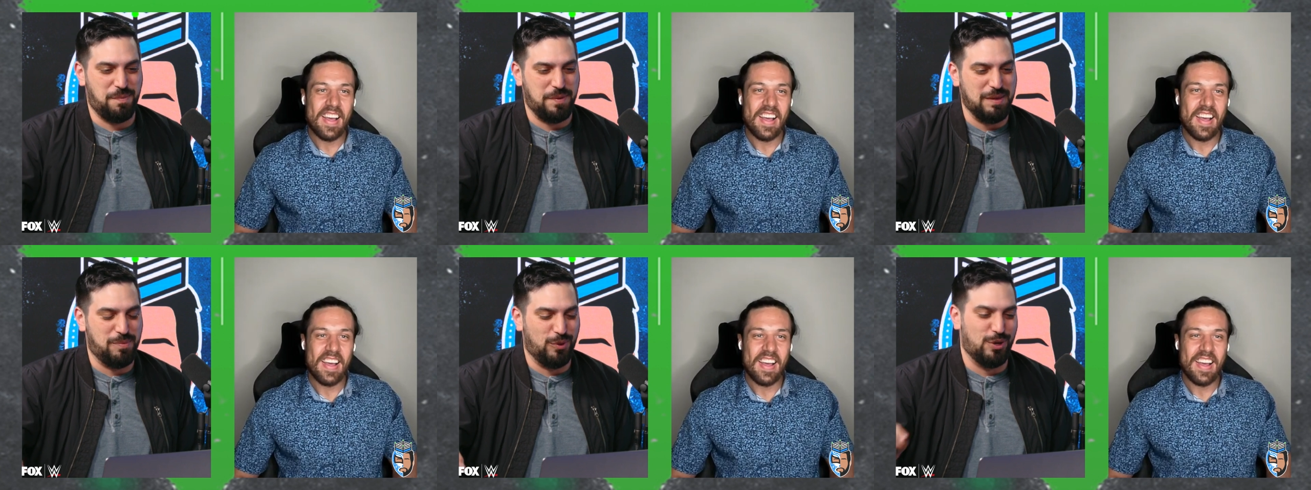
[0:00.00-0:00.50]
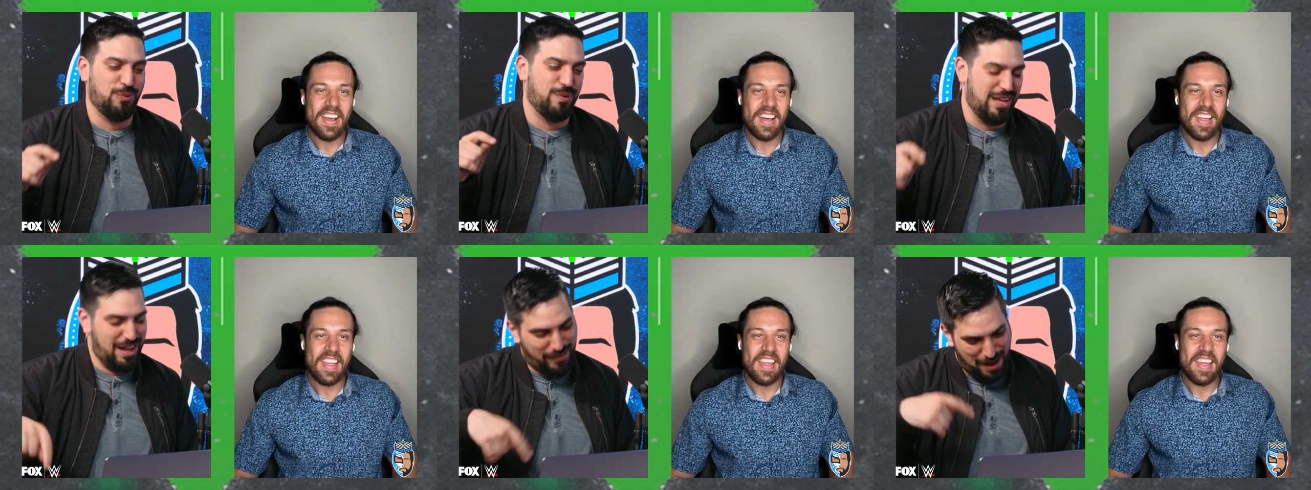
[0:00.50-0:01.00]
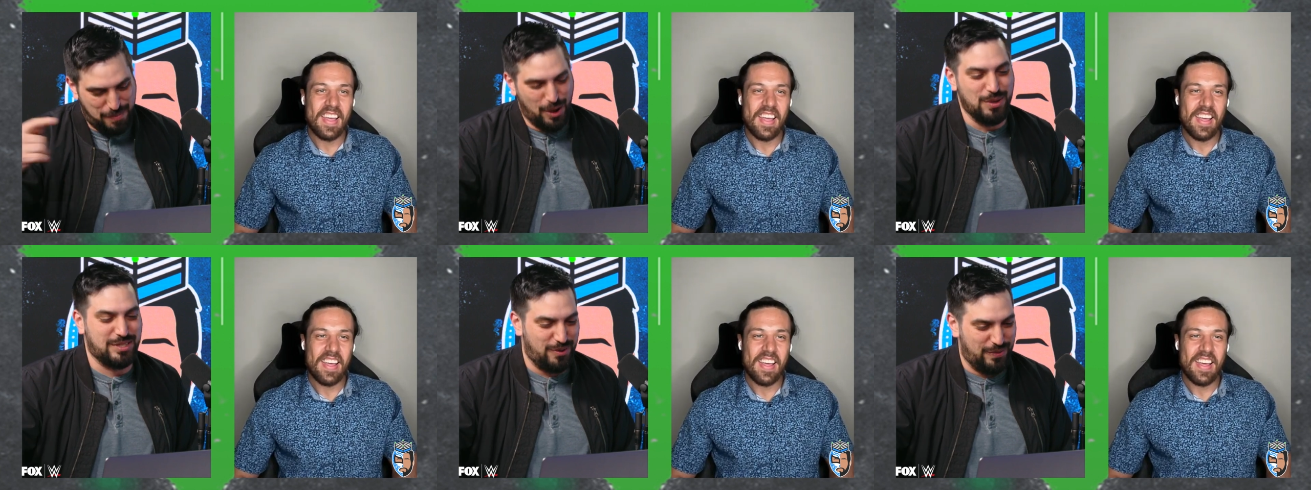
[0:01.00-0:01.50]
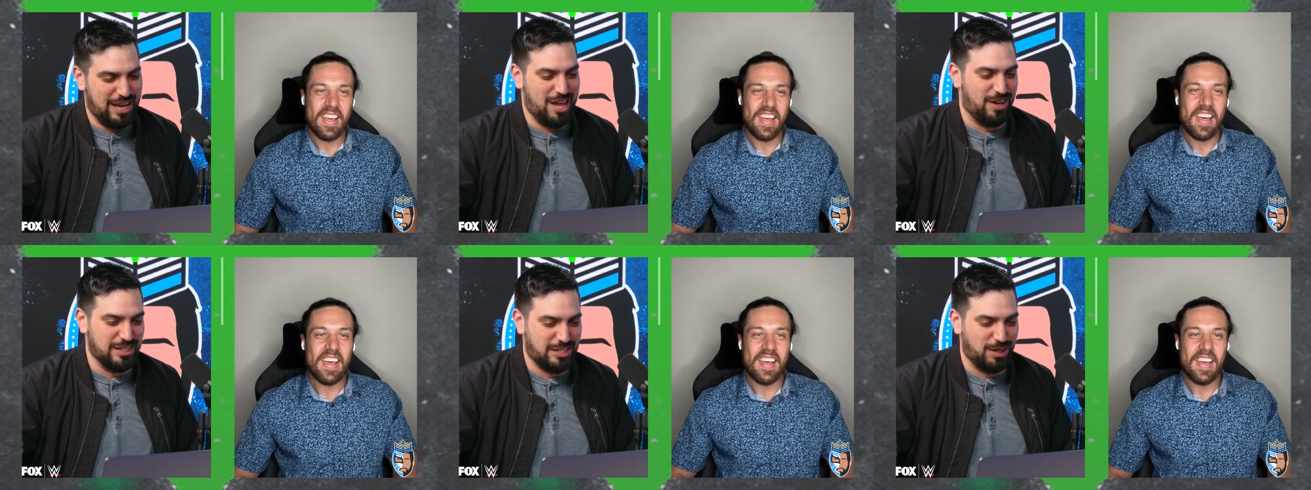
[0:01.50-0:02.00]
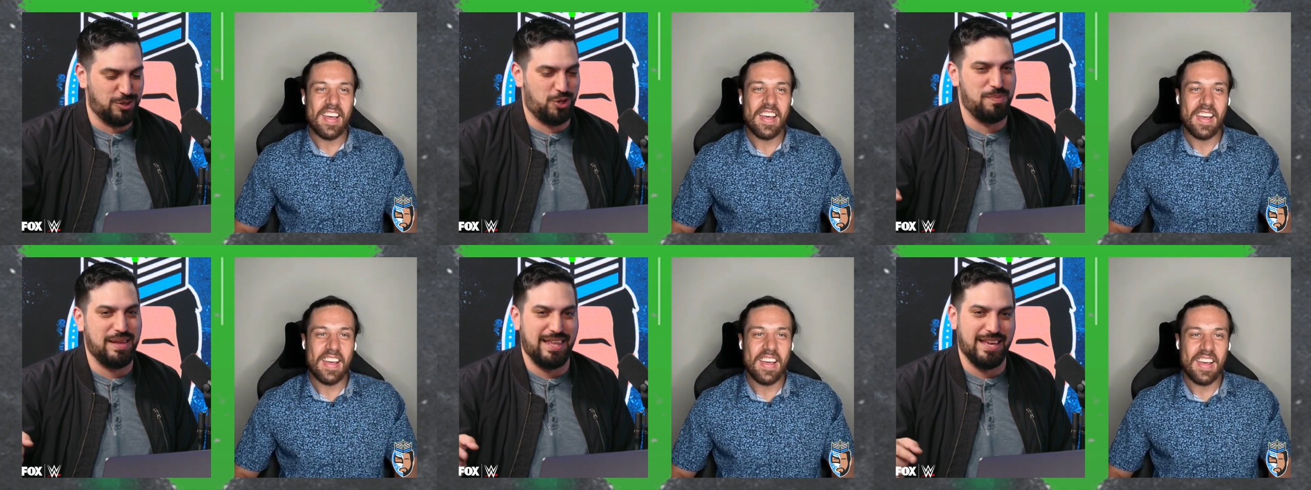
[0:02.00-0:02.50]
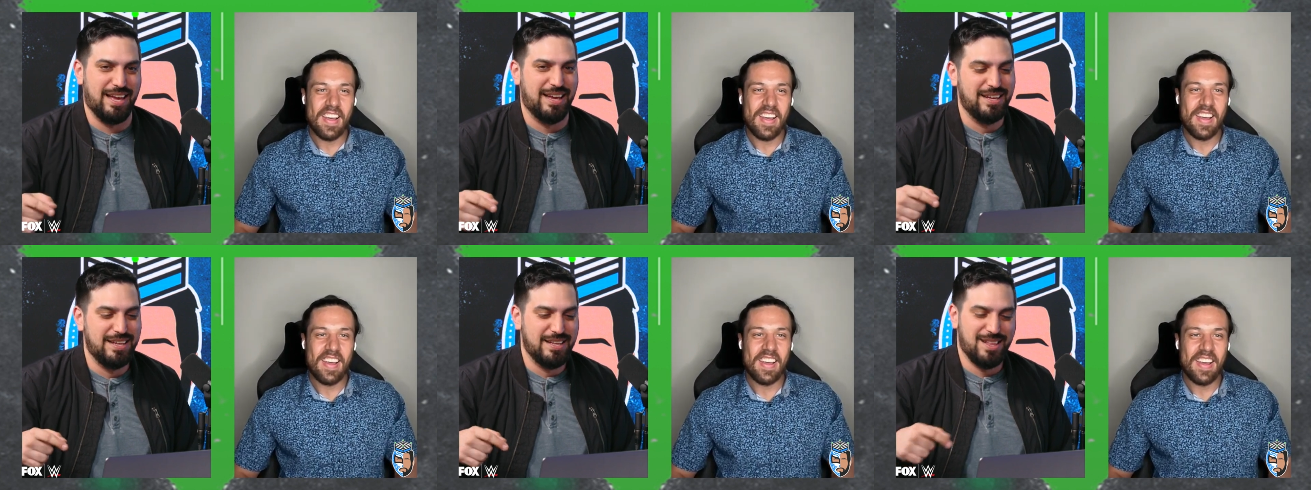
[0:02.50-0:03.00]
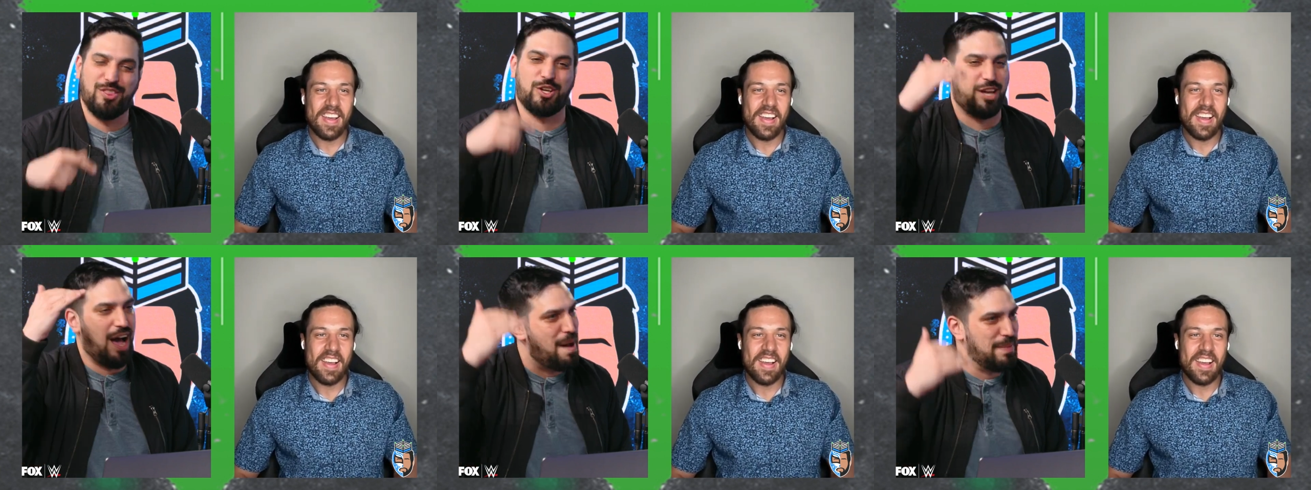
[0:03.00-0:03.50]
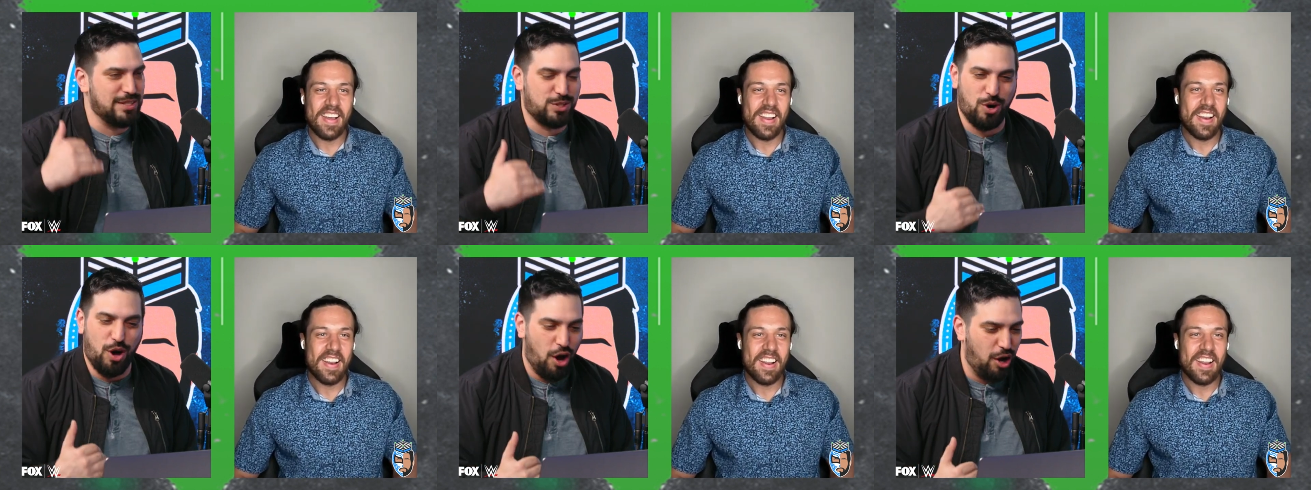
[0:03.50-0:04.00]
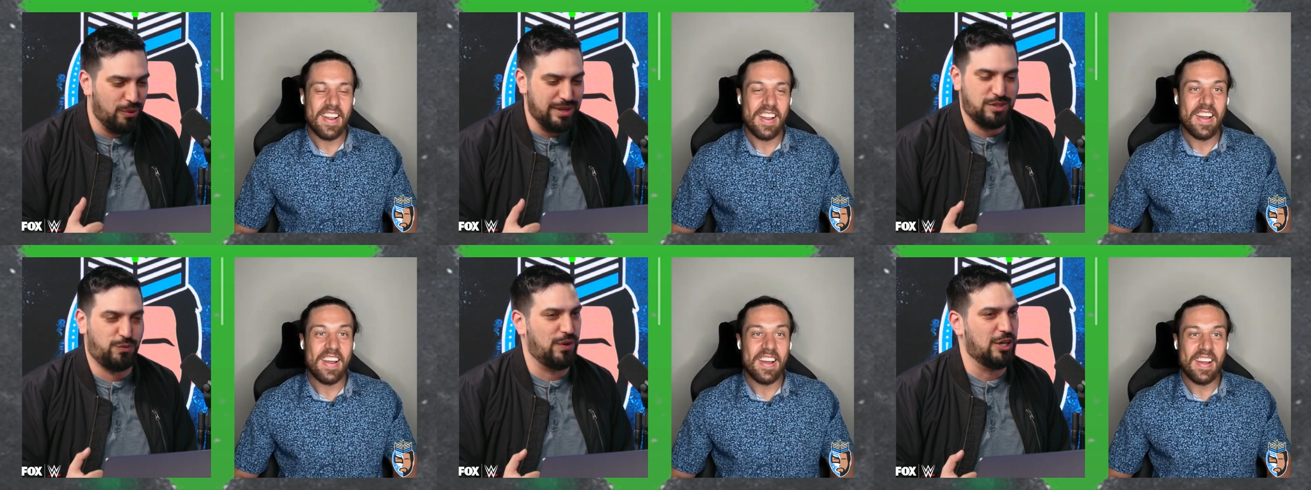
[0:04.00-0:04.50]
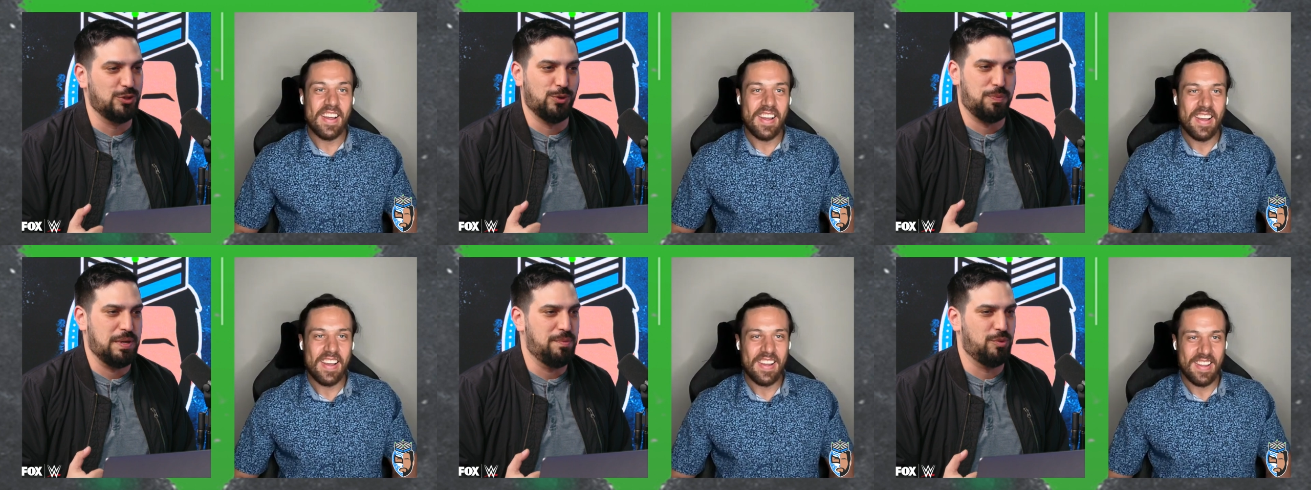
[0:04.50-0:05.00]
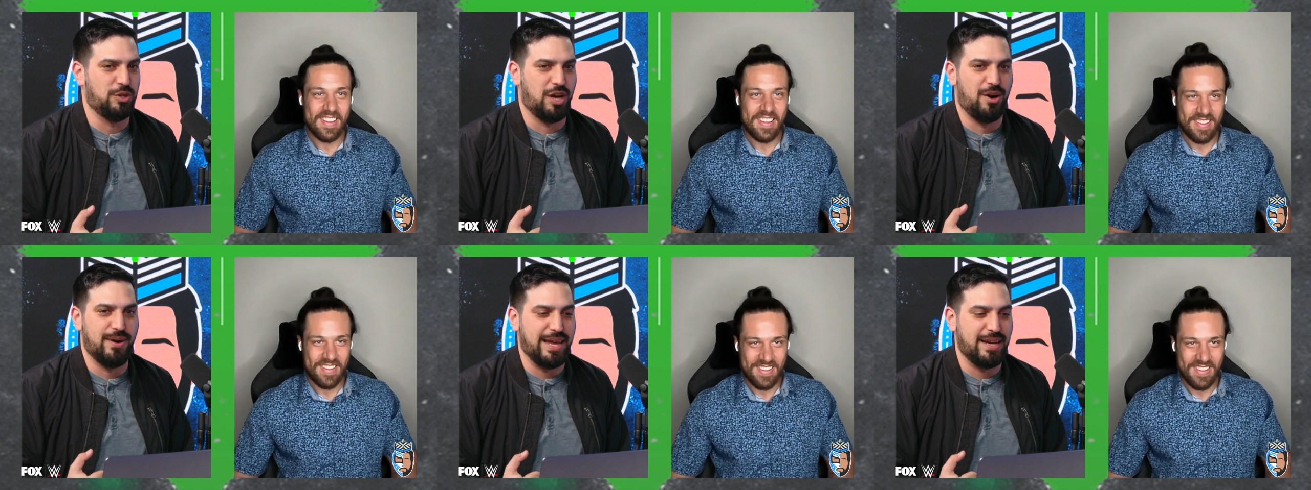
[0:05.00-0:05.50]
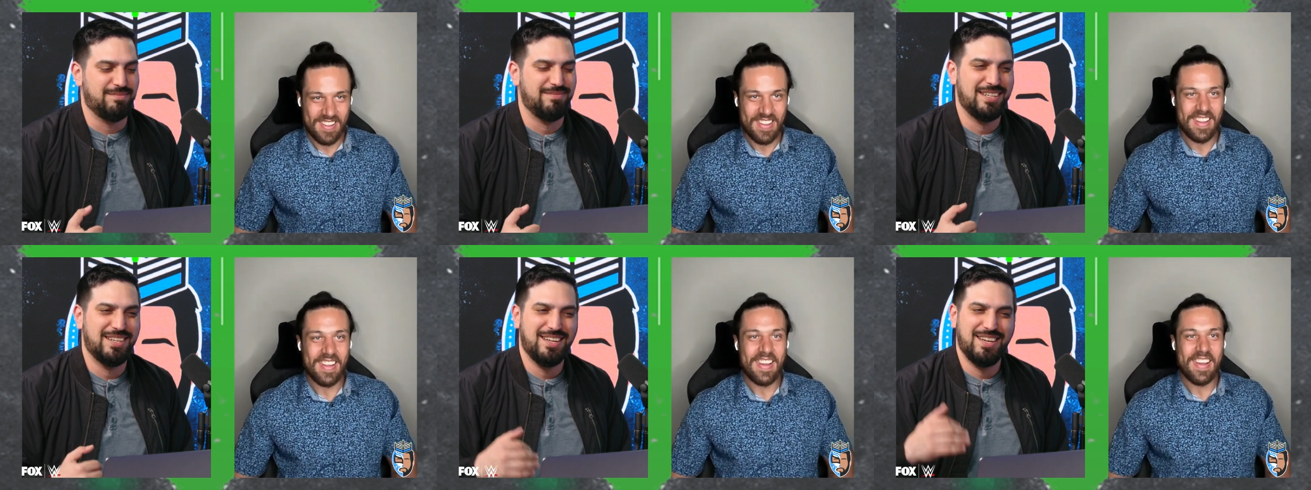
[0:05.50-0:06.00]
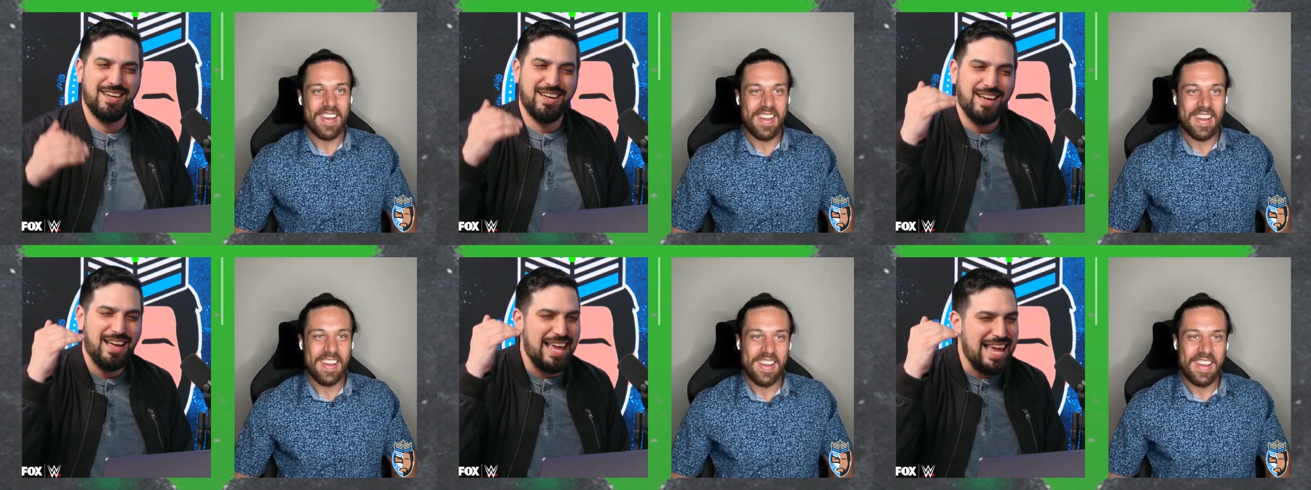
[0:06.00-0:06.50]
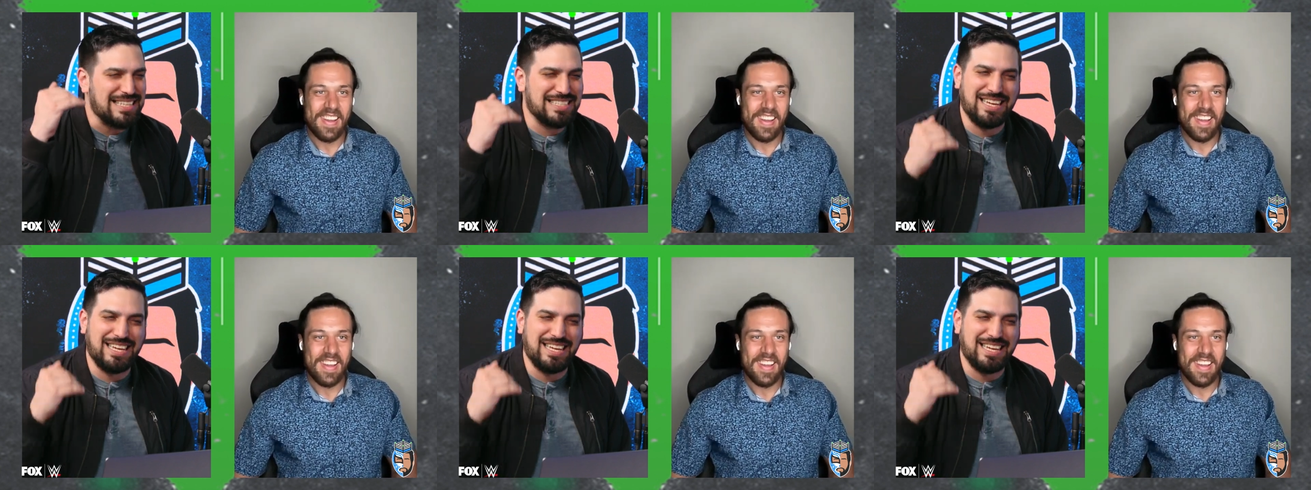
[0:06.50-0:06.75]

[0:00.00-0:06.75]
Speaker 1: to people, if I post the video on social media, the comments are always filled with people going, it's